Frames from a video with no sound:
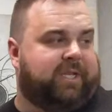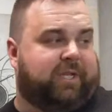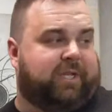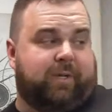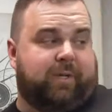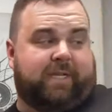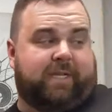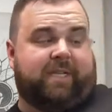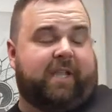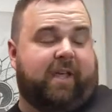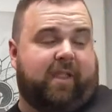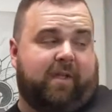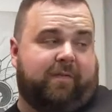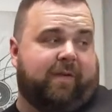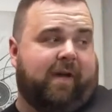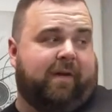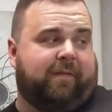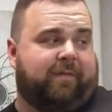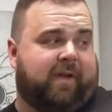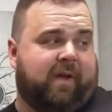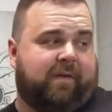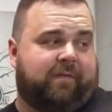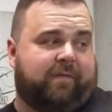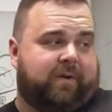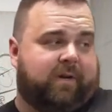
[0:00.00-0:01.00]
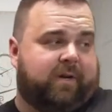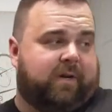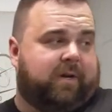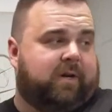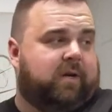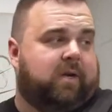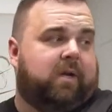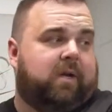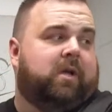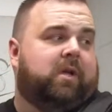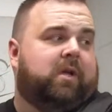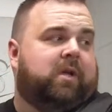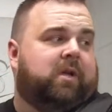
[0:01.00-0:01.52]
soon as this other valve
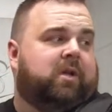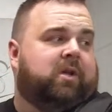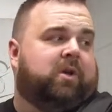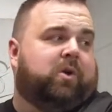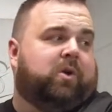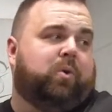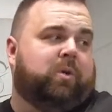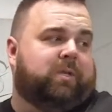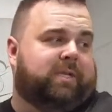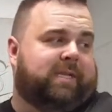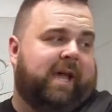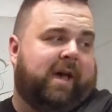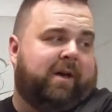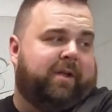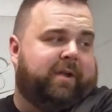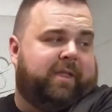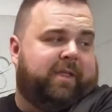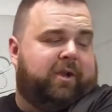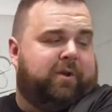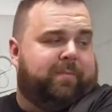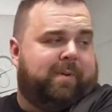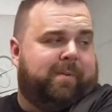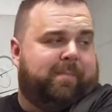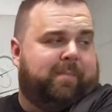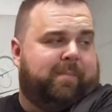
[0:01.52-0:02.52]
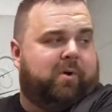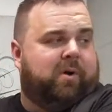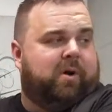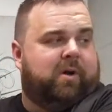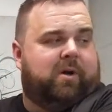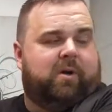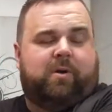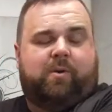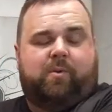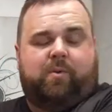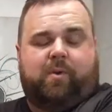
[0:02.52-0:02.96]
cover cools down a little bit more,